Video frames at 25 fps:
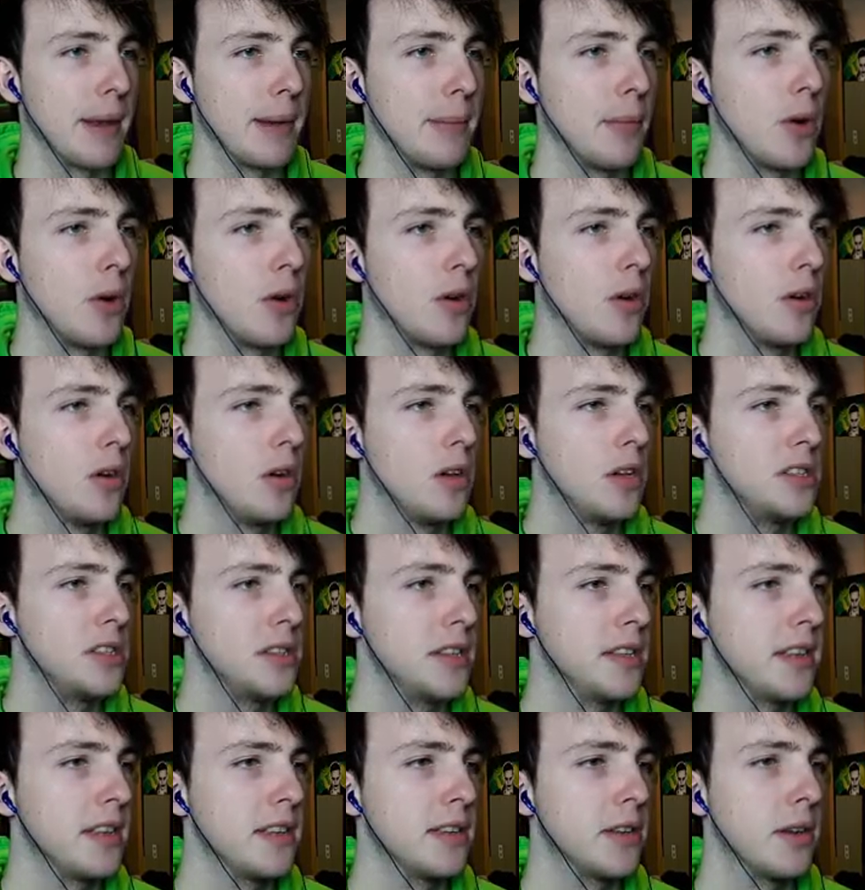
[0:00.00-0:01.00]
anymore.
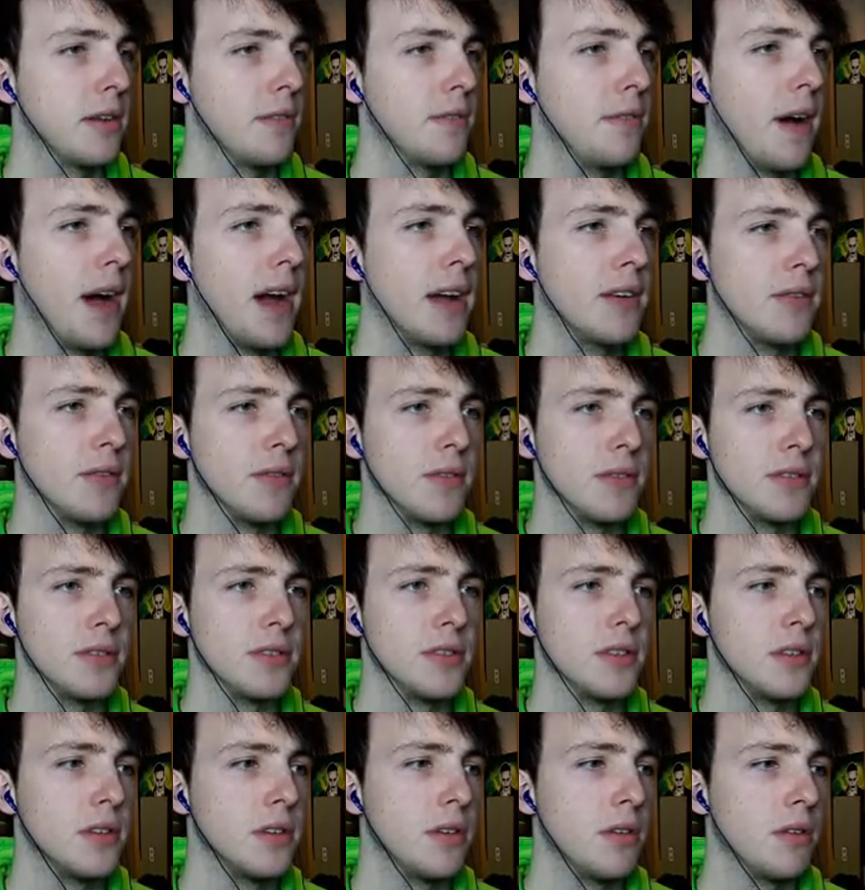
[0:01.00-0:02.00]
So there's only five of us,
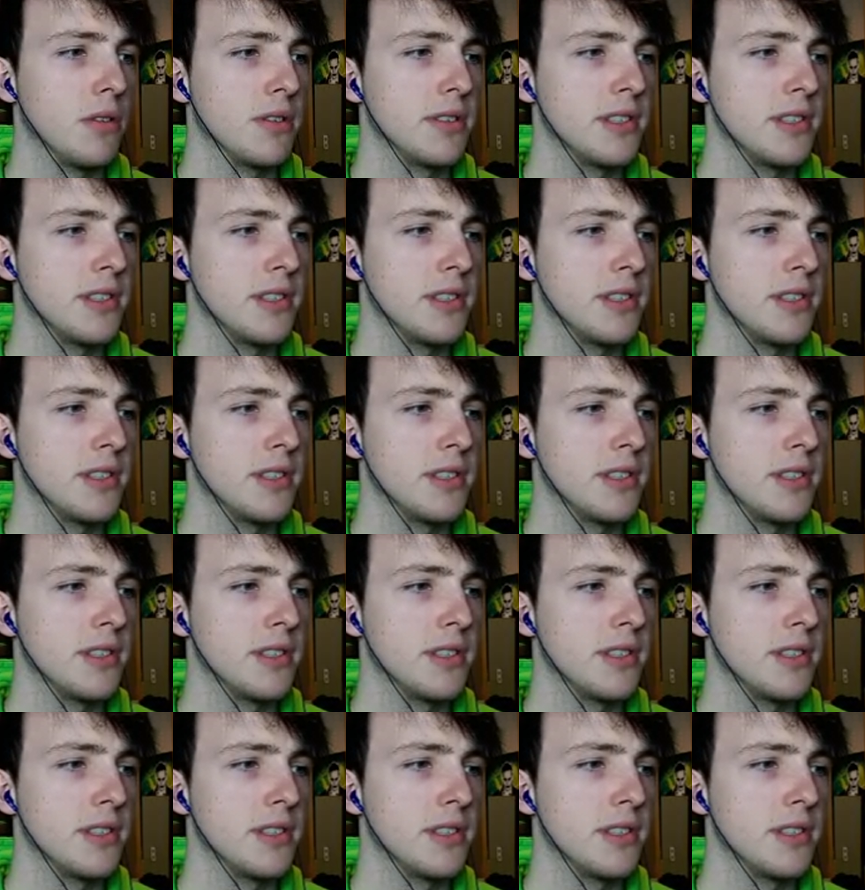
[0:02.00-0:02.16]
or